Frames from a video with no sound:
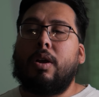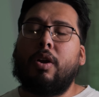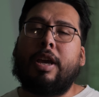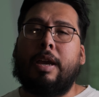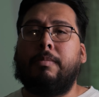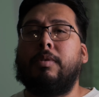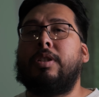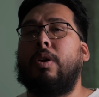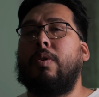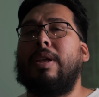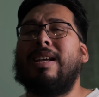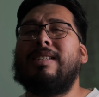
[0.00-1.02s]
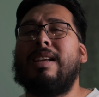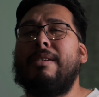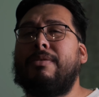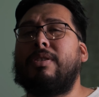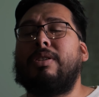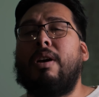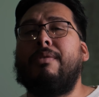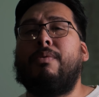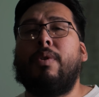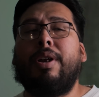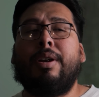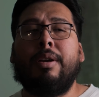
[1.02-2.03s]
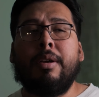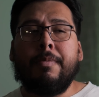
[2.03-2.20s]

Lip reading: Okay, so that's that for software.